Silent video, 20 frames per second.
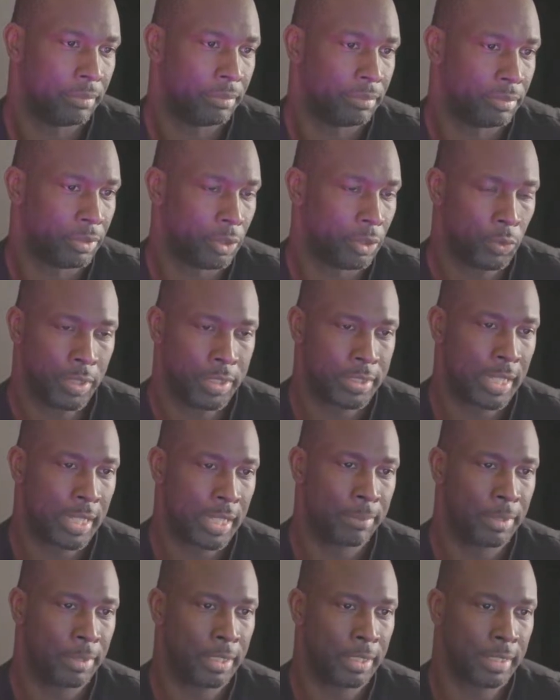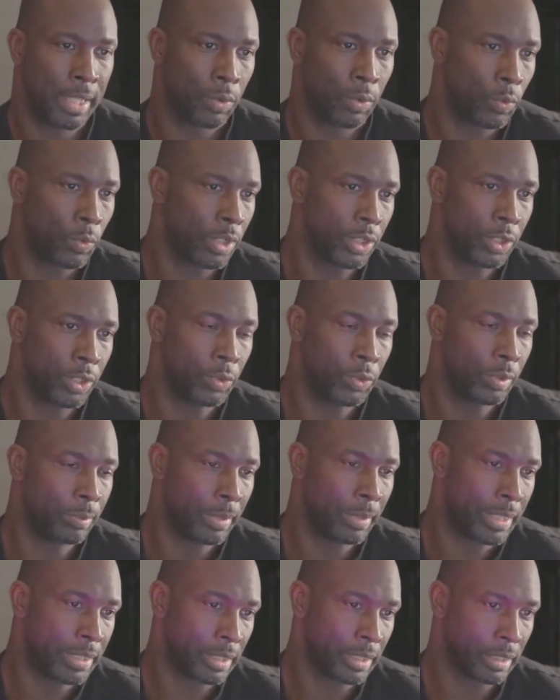do the same thing that we're doing
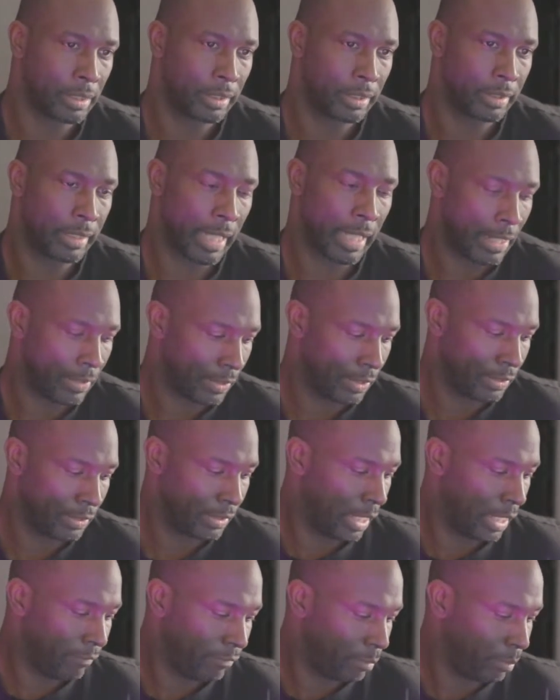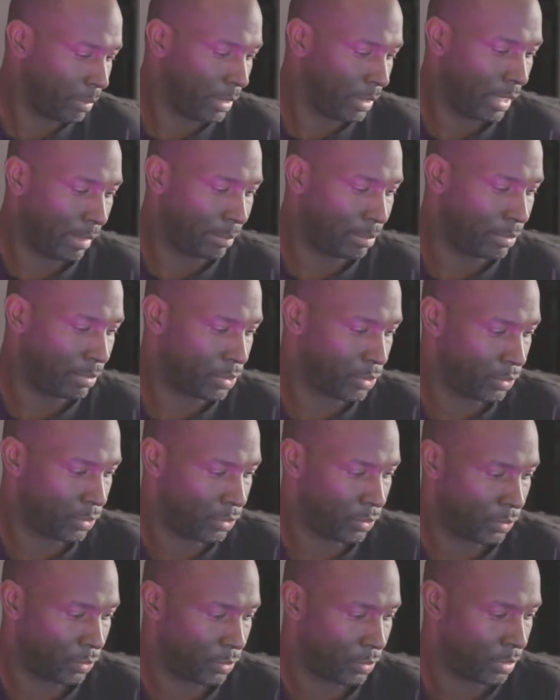basically. Now they'll never be able
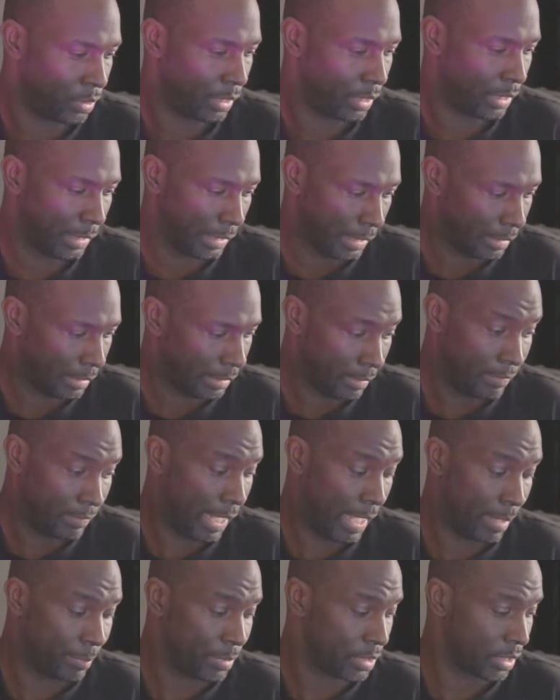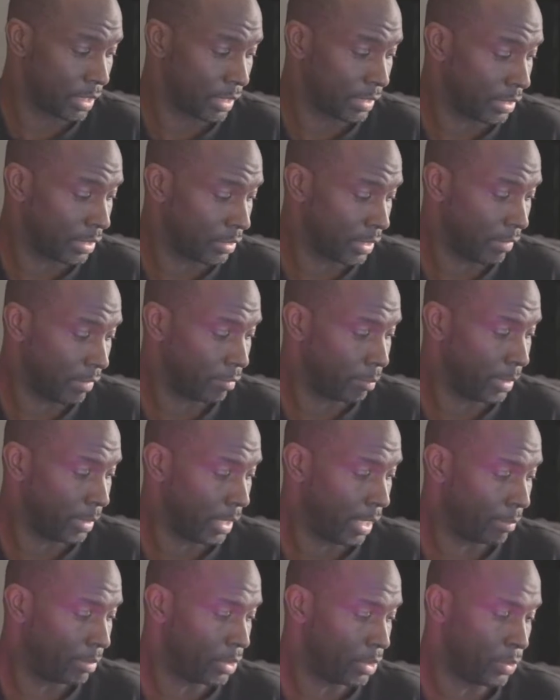to even Amazon, they'll never be
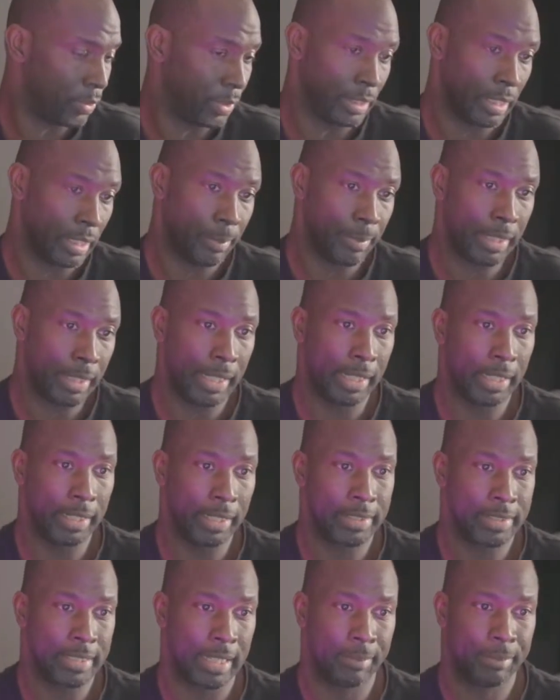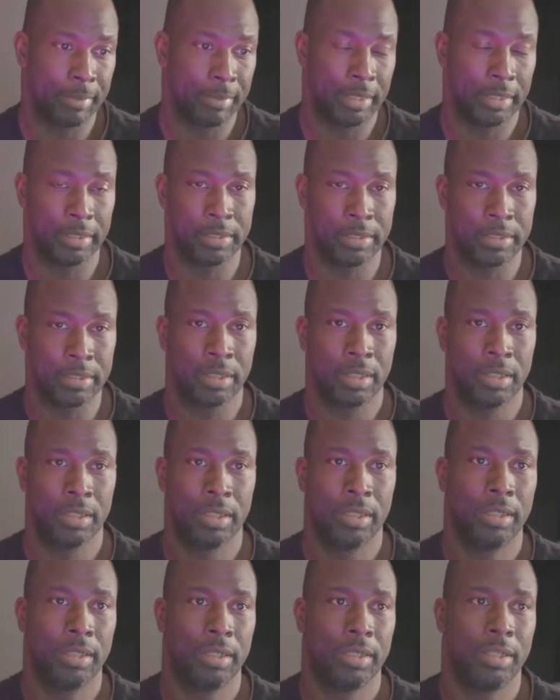able to eliminate it because that means
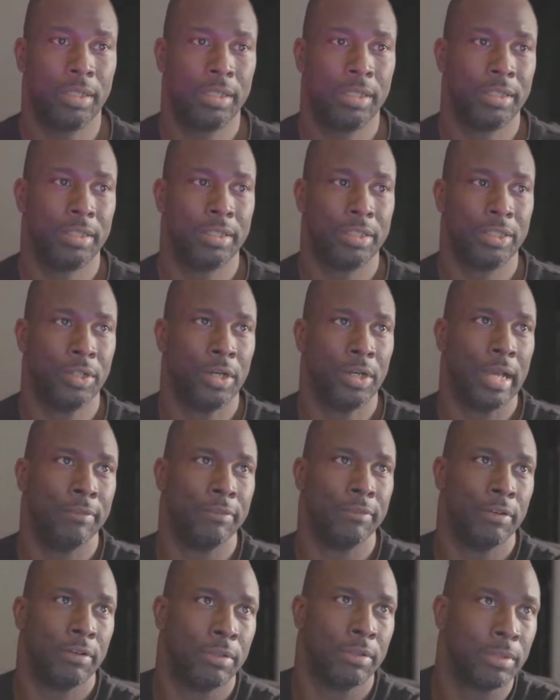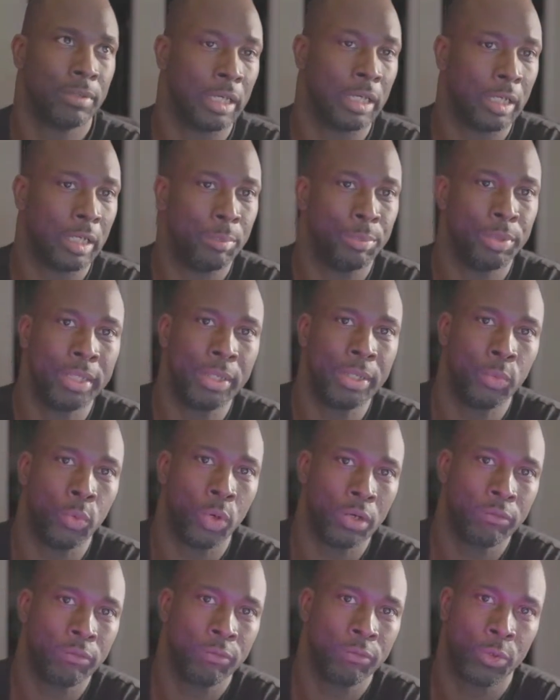you'll have a, a complete
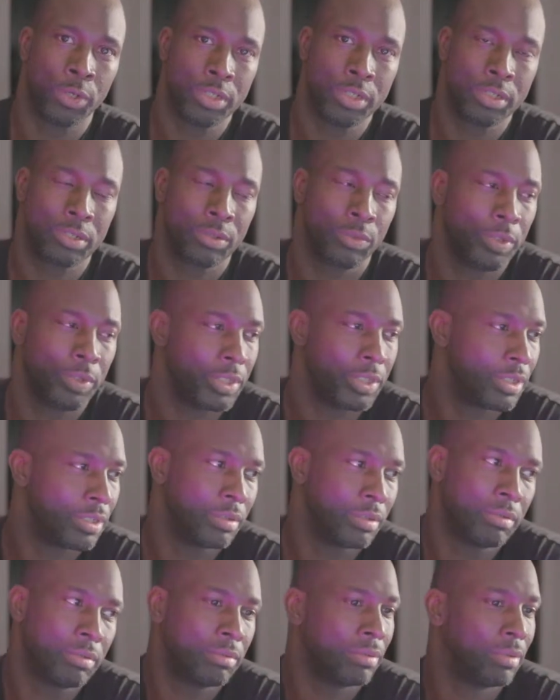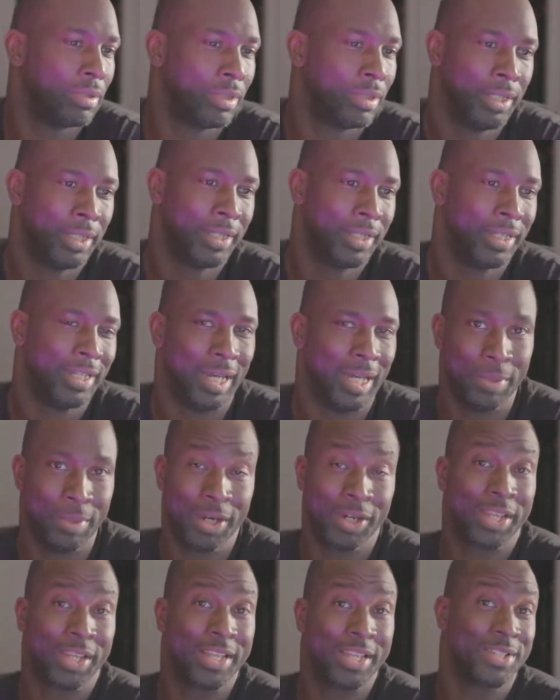workforce, which
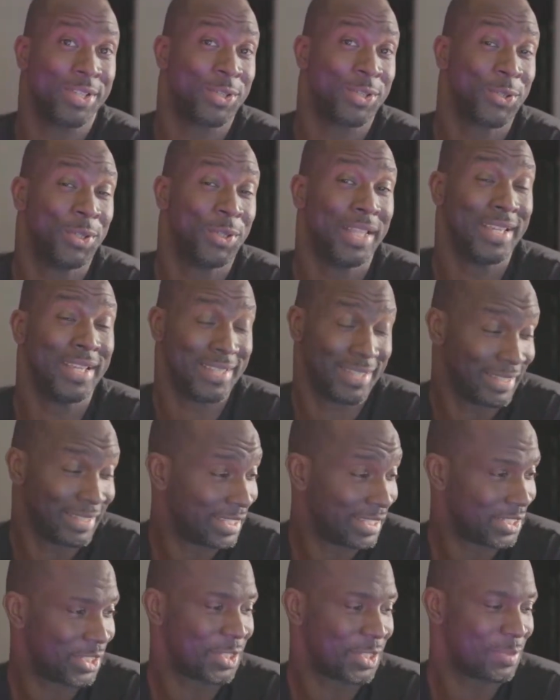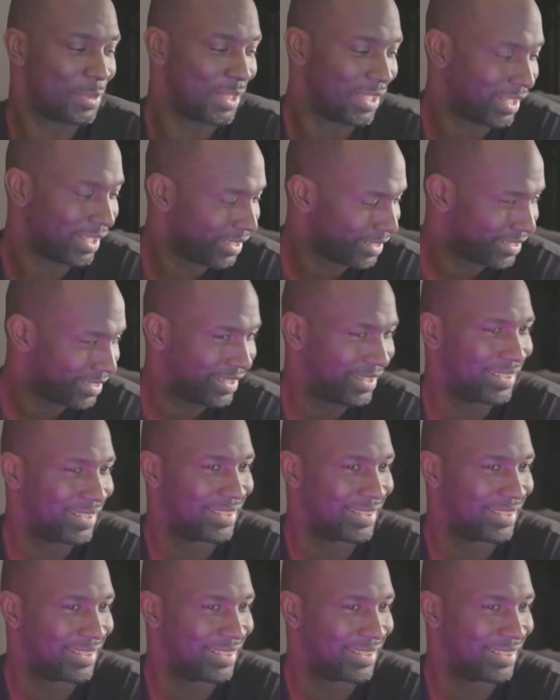Americans are too lazy. Let's just be honest.